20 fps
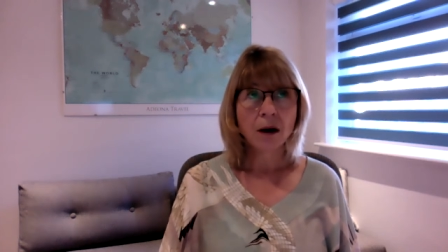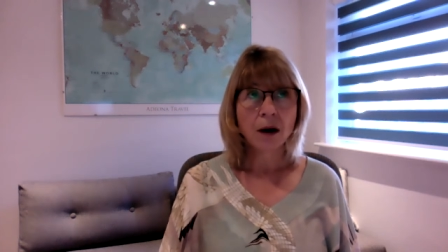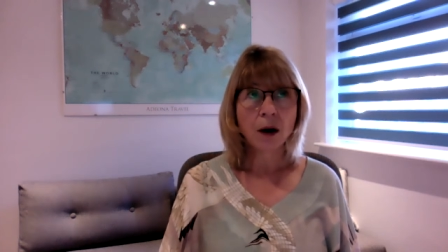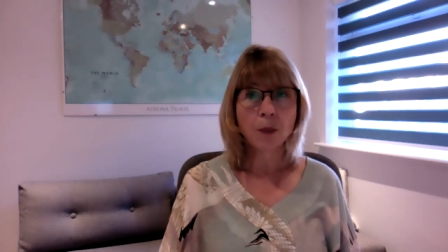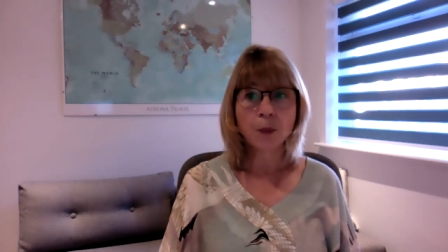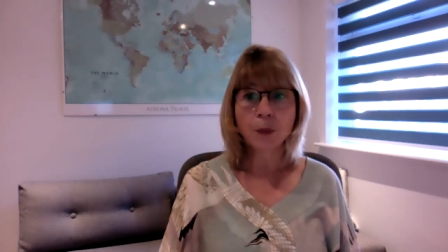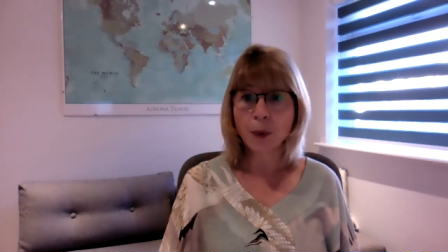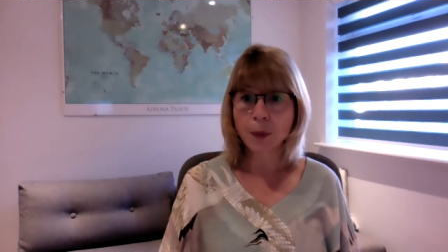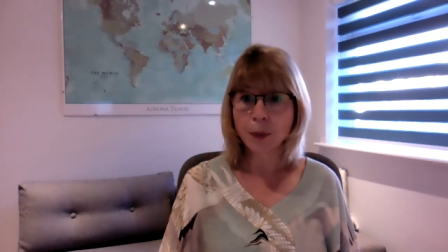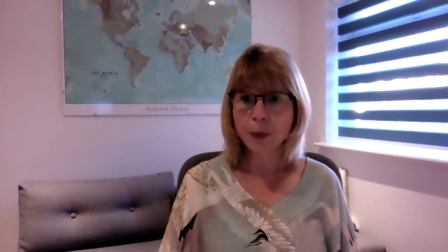Our
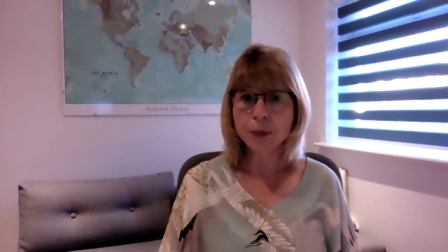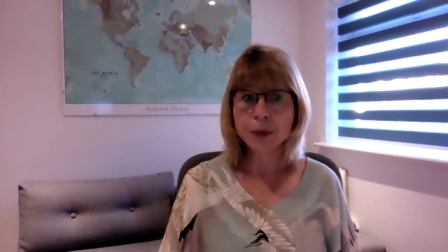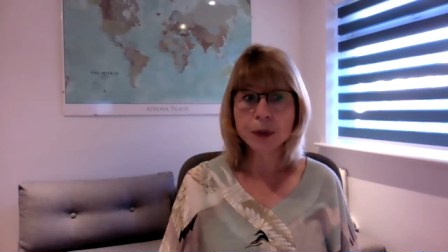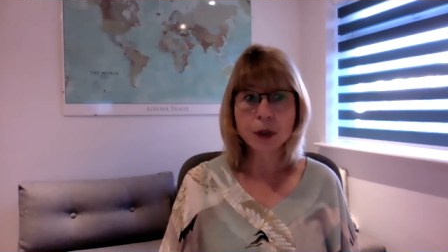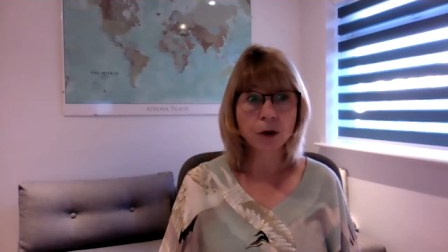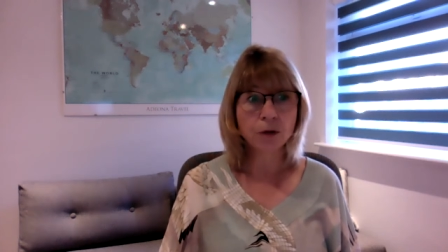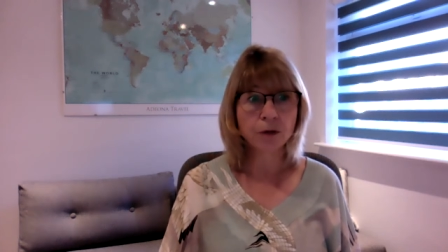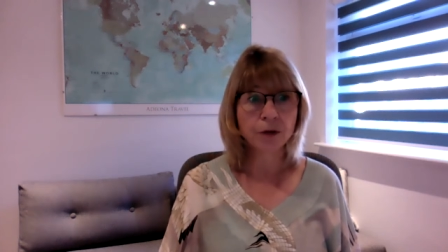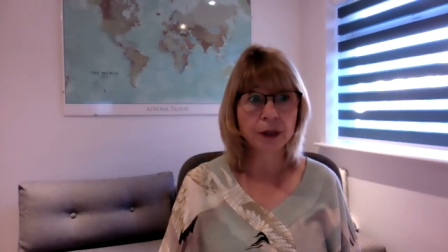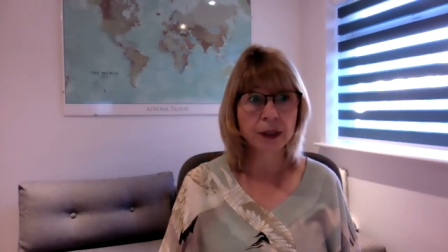
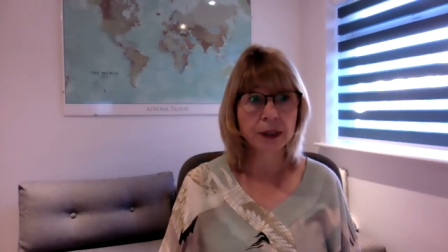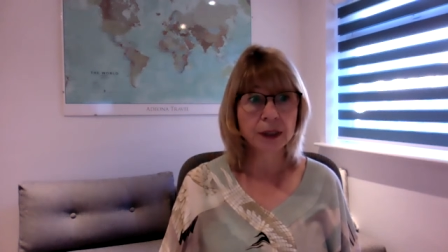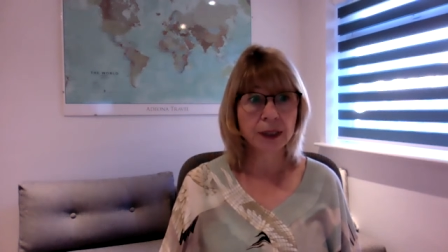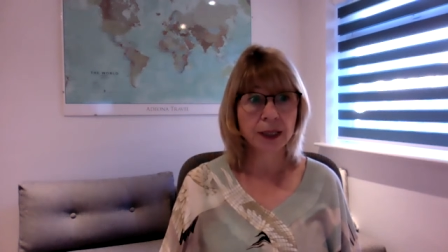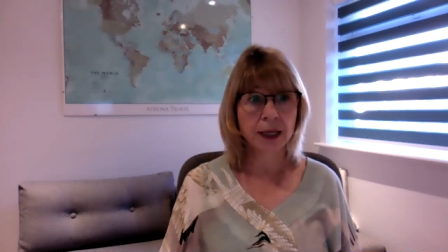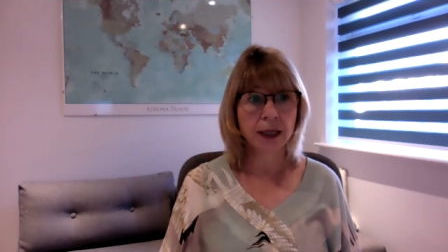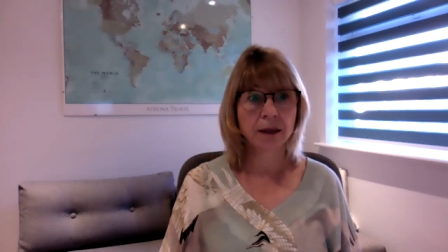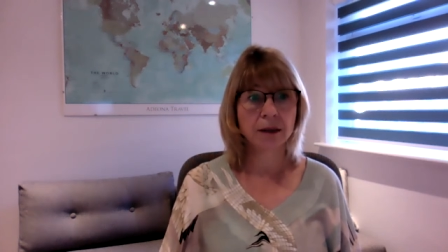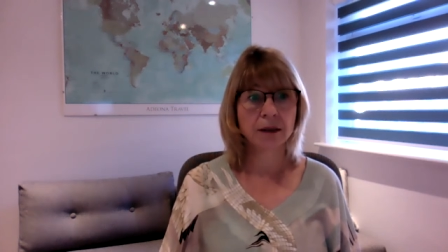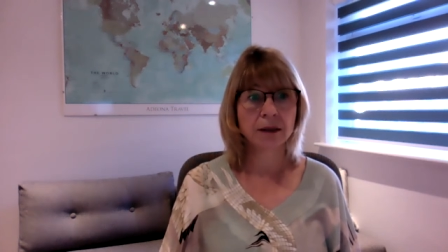problem-solving
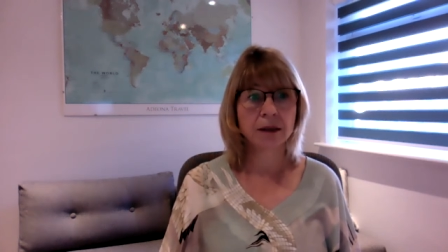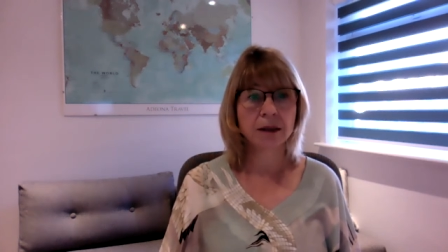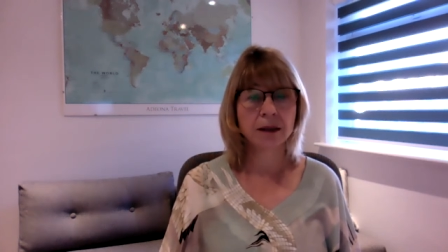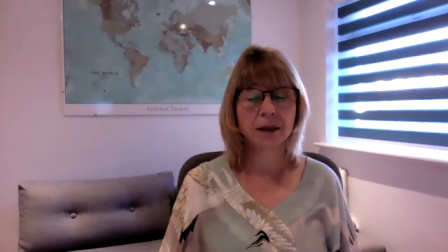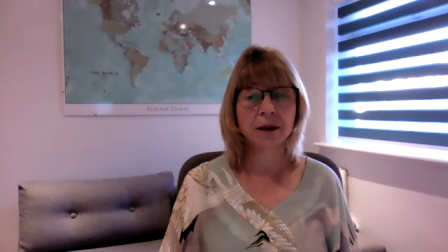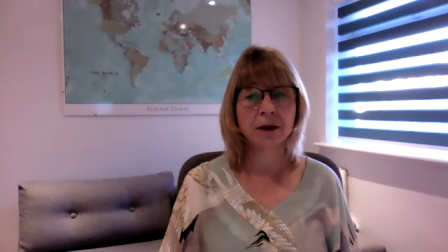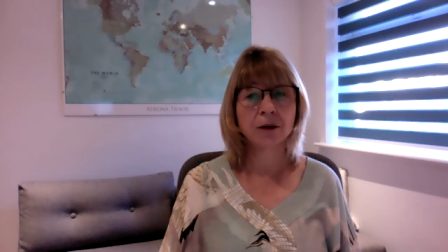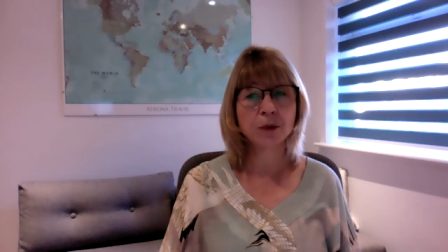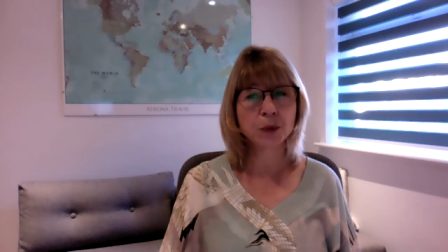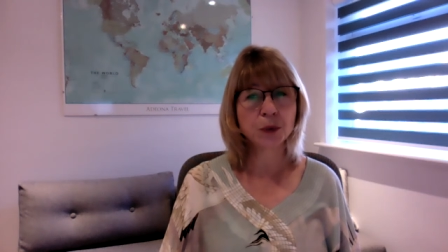skills
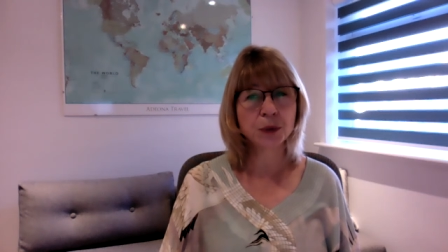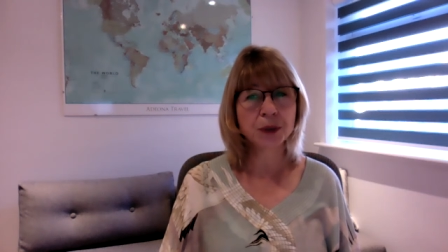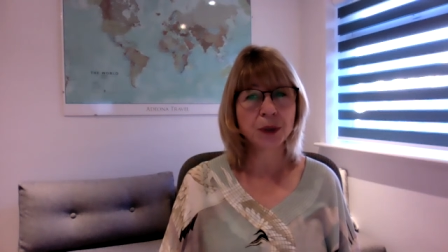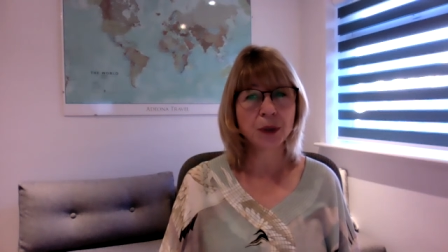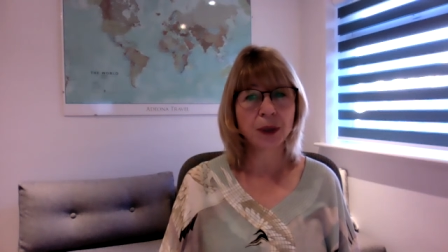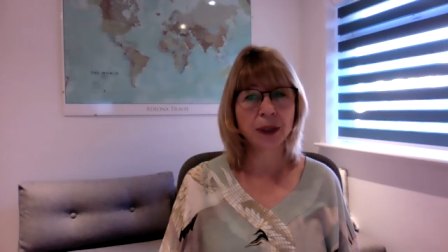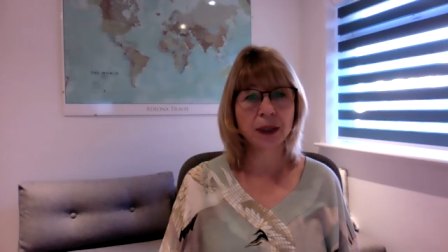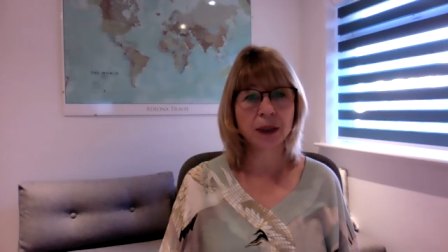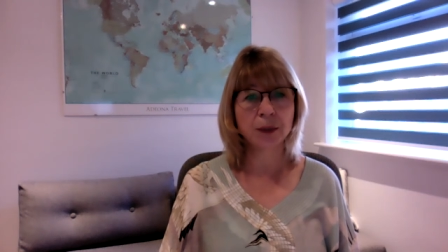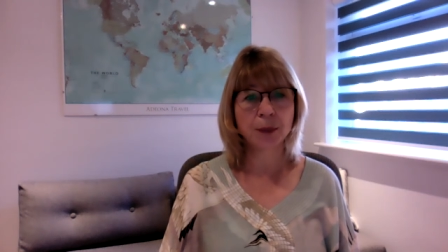are also
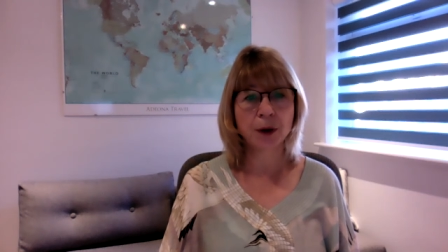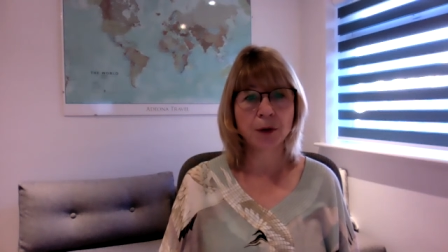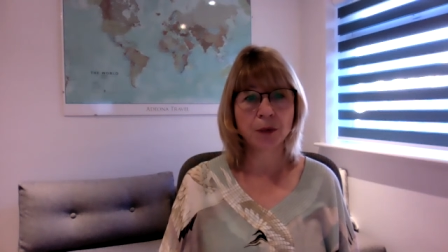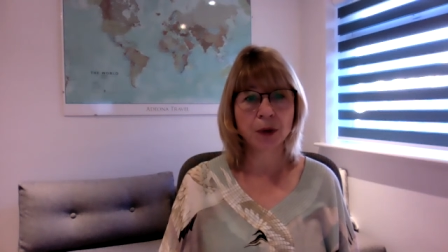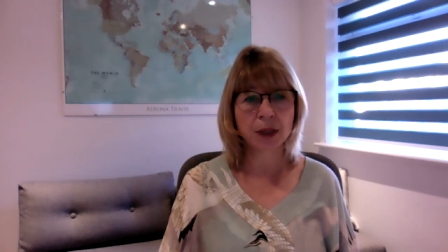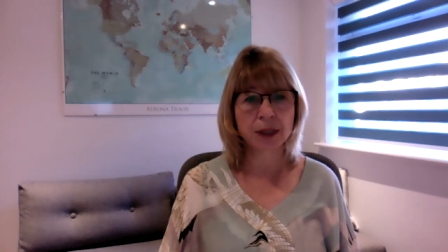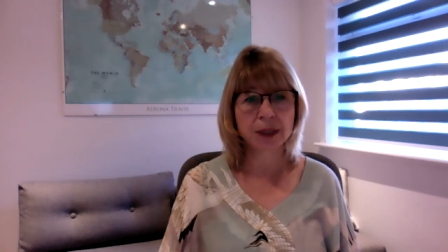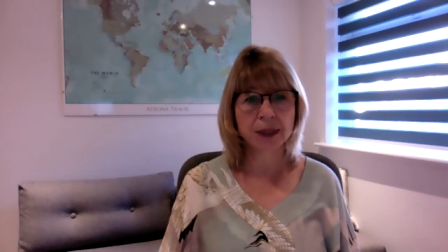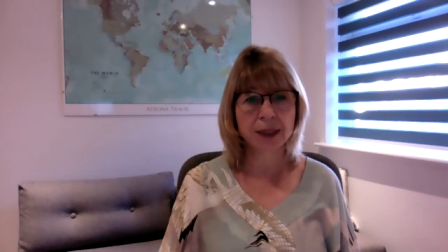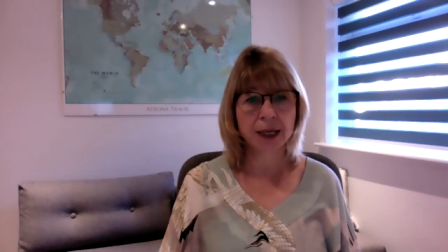a little bit
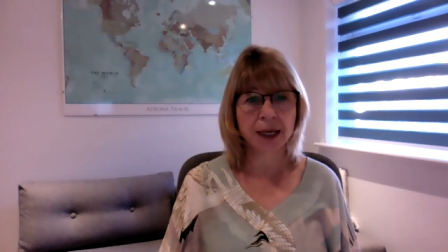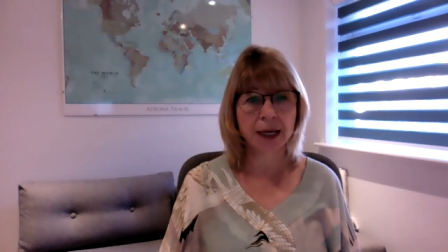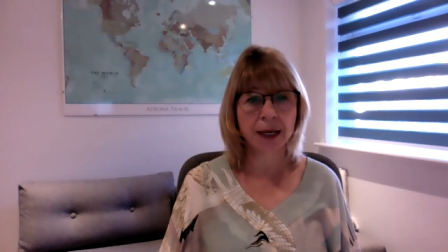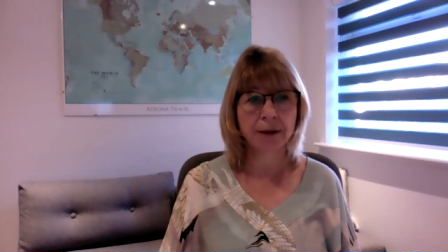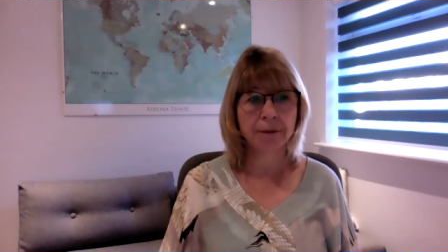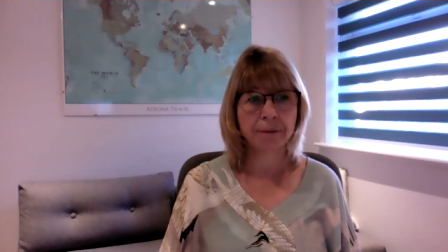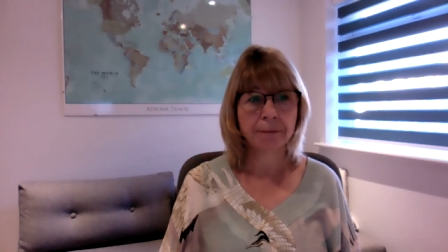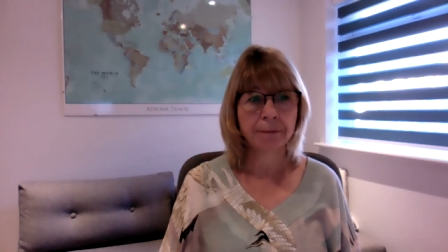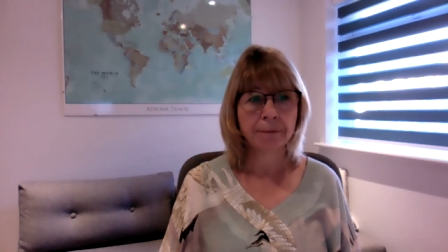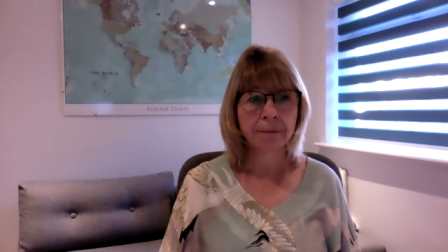rusty